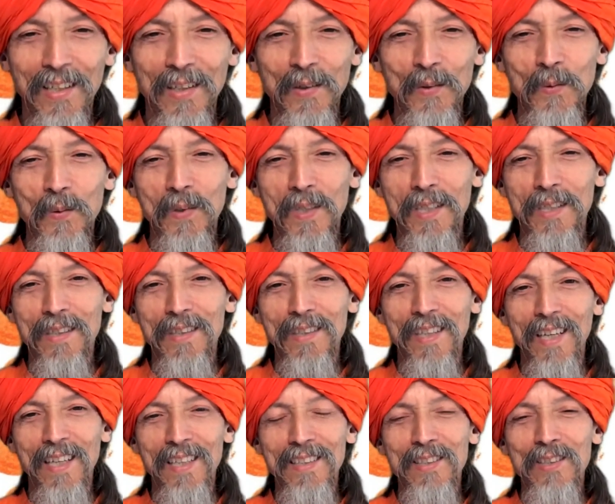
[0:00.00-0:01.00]
with
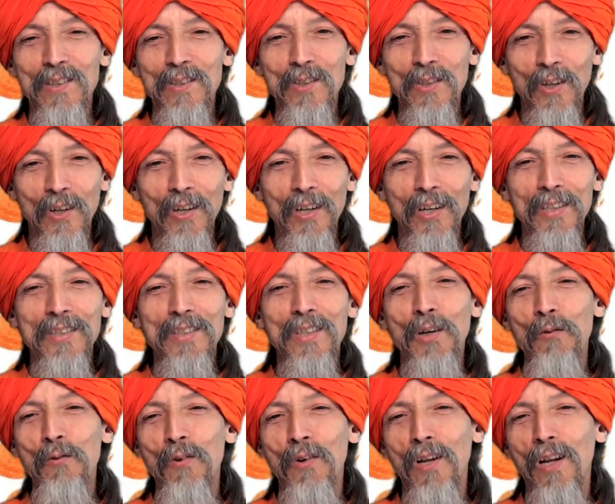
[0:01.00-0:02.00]
that source
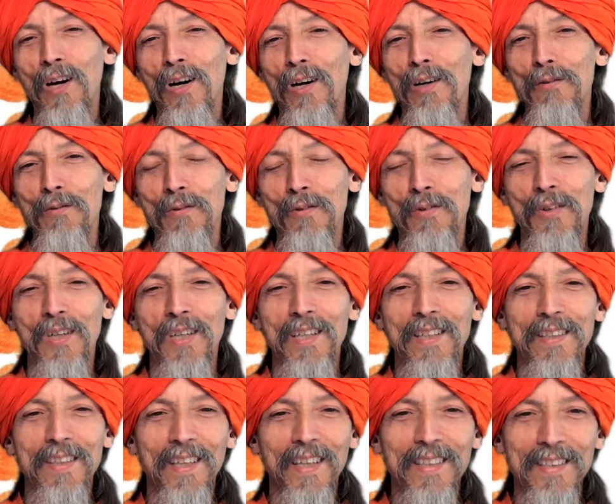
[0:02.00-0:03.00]
of love
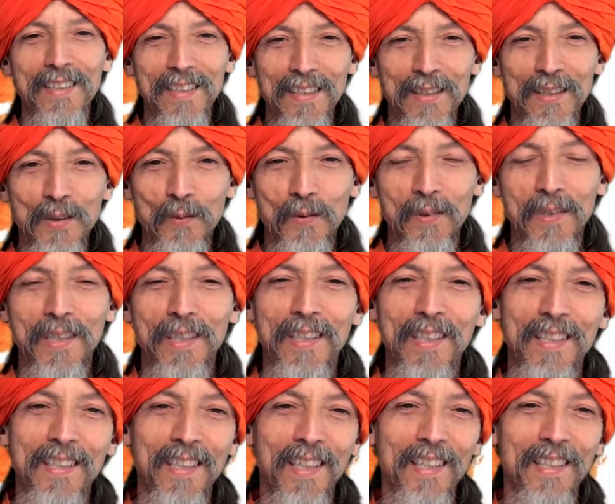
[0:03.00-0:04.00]
that is
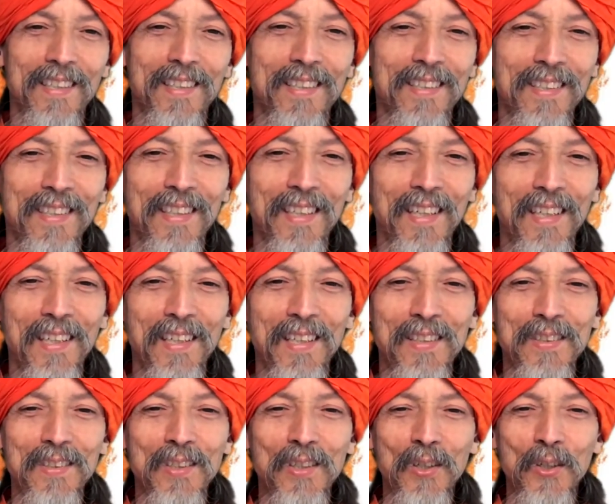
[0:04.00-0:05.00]
within us.
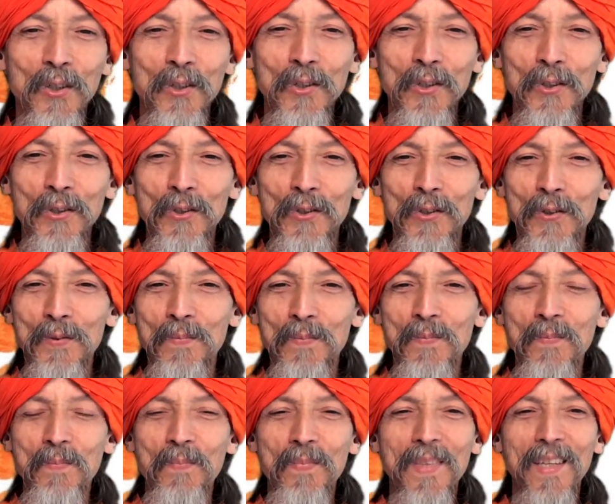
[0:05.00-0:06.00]
So
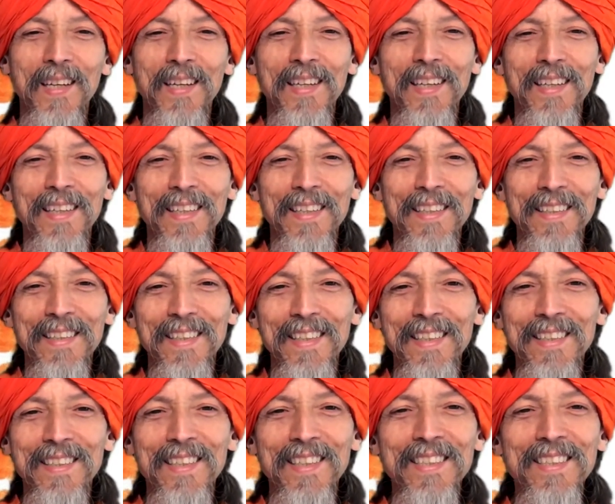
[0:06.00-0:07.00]

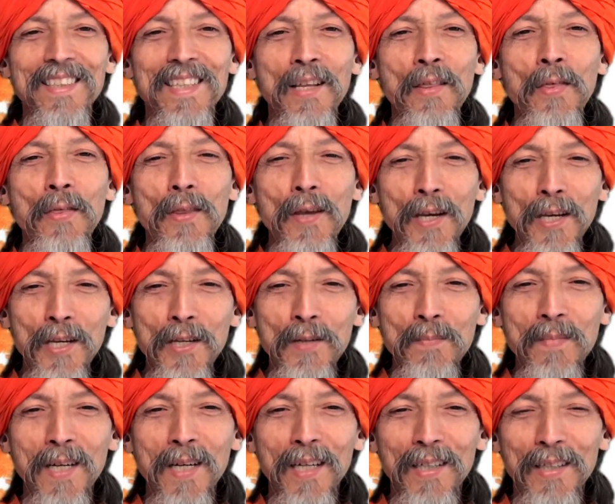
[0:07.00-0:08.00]
this is the
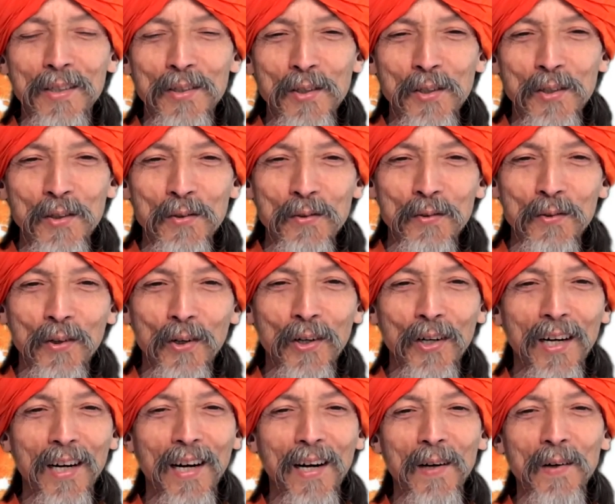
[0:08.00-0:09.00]
theme for
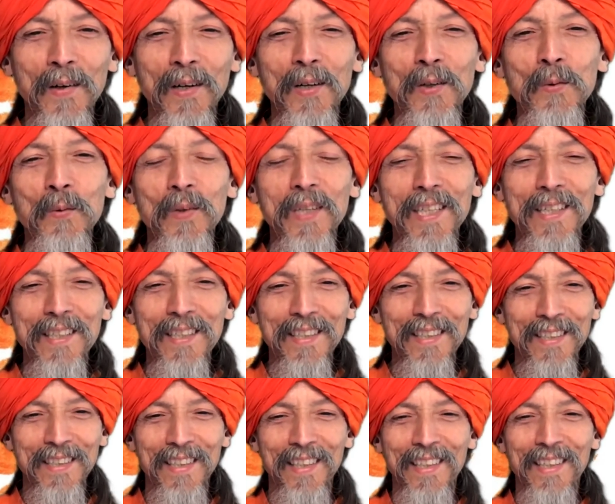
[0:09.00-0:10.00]
our week,
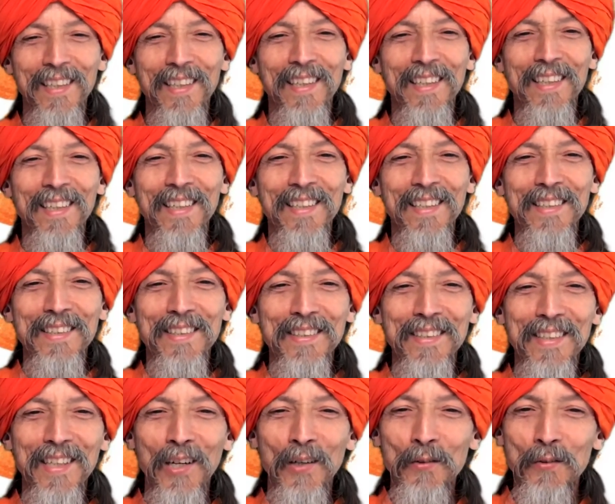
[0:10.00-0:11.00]

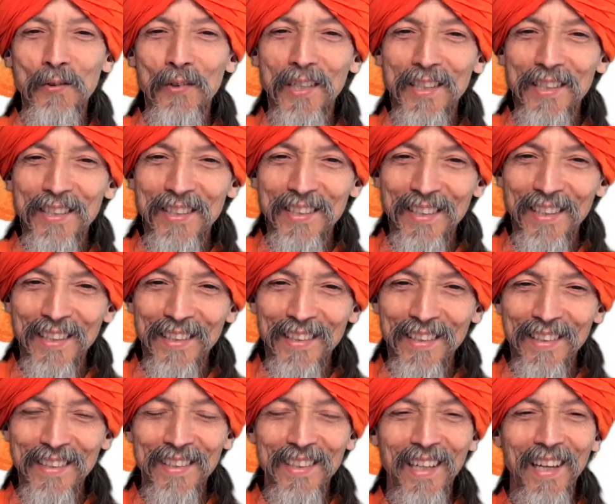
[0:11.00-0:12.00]

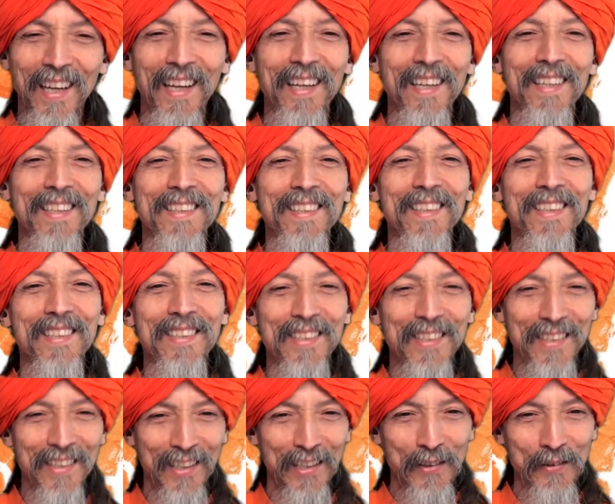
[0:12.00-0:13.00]
selflessness and
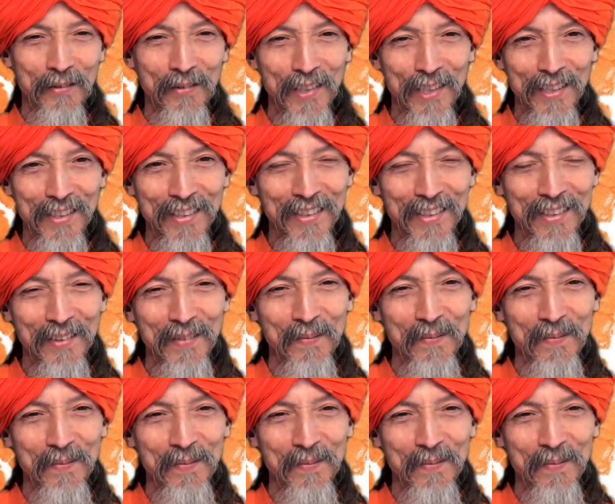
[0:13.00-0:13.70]
service.